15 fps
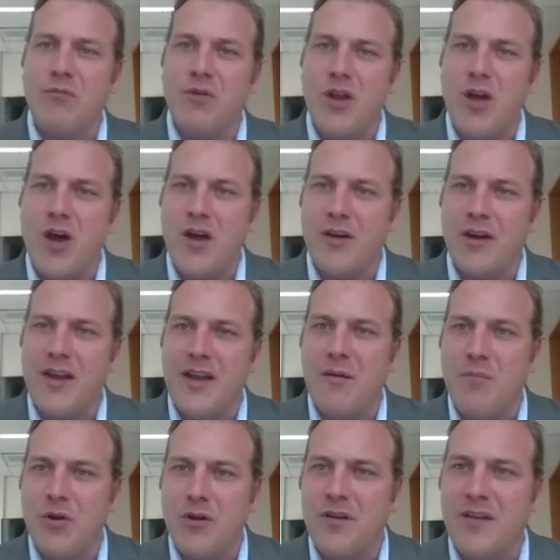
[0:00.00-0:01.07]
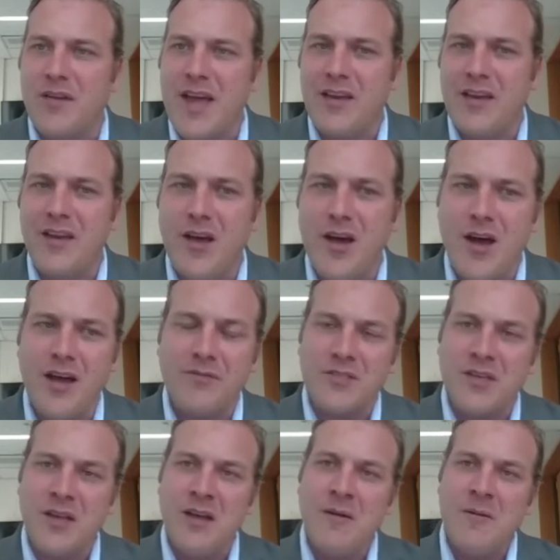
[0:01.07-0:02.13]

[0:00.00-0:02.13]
rely on in our modern daily lives.